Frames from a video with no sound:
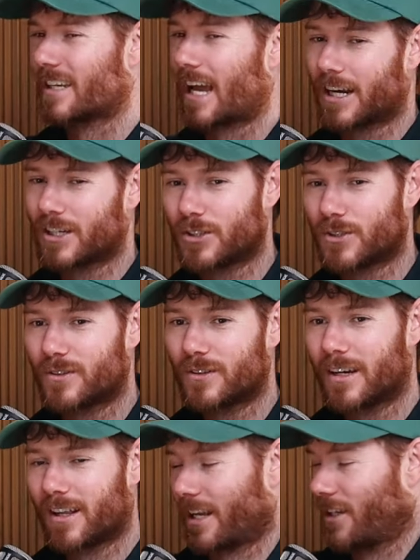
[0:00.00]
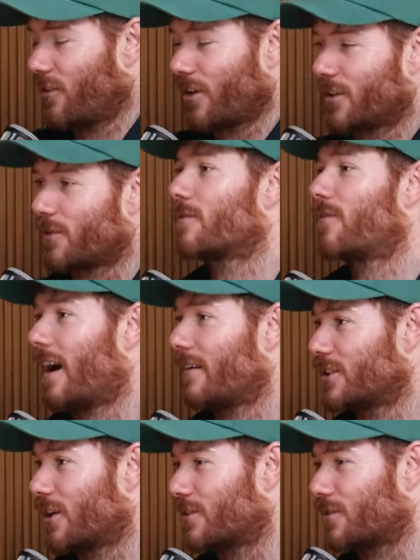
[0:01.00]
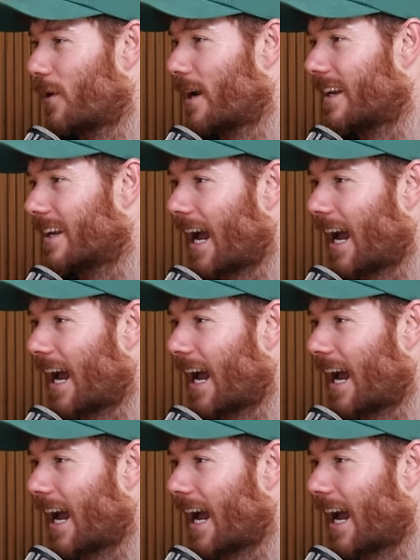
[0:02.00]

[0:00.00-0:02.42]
Can you, like, you're already doing 5 shows a week.